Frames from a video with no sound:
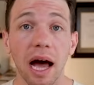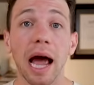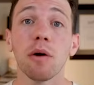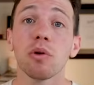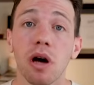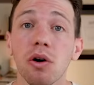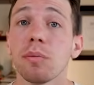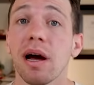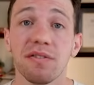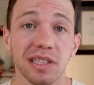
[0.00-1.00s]
I will go to
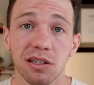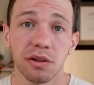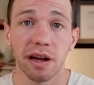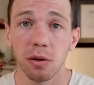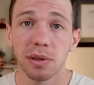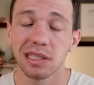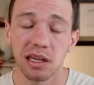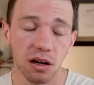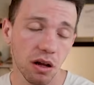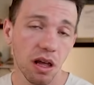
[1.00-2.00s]
my physical therapist
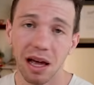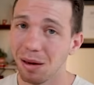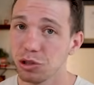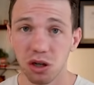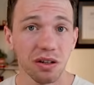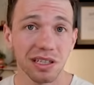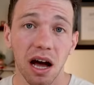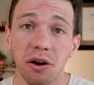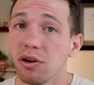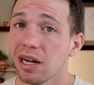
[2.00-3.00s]
and go, I'm sure there's
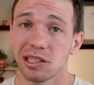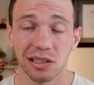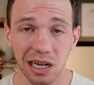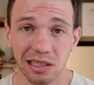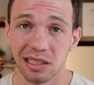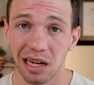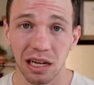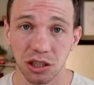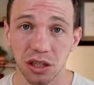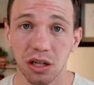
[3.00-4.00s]
100 exercises I
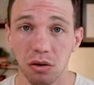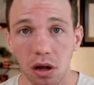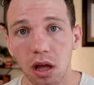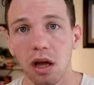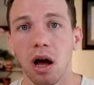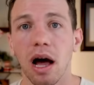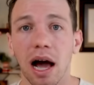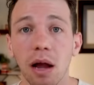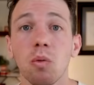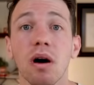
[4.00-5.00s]
should do.
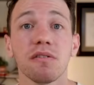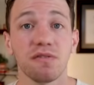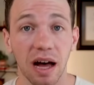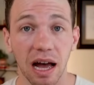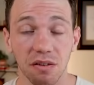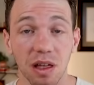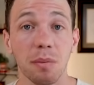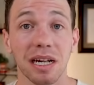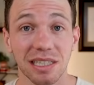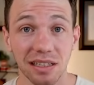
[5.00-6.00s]
I want 5 that
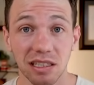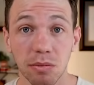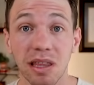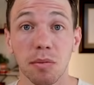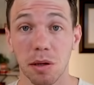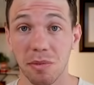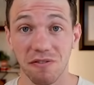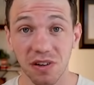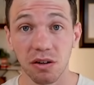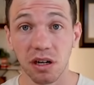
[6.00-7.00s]
make sense to me, that make me
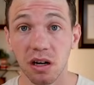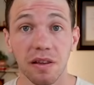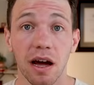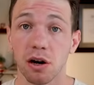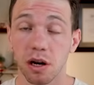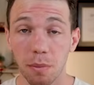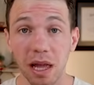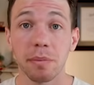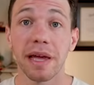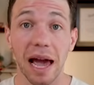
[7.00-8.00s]
feel good, that are going to
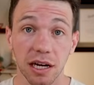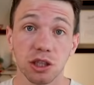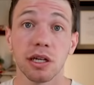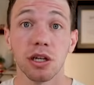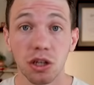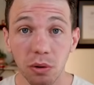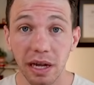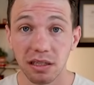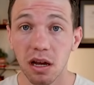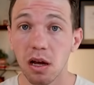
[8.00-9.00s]
make me actually do
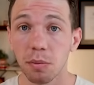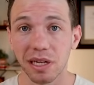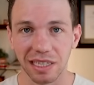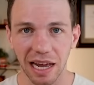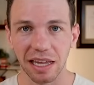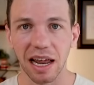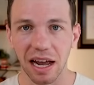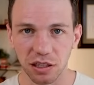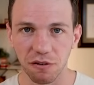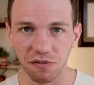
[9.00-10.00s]
it because I can
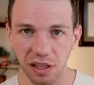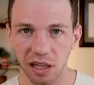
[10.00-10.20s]
actually feel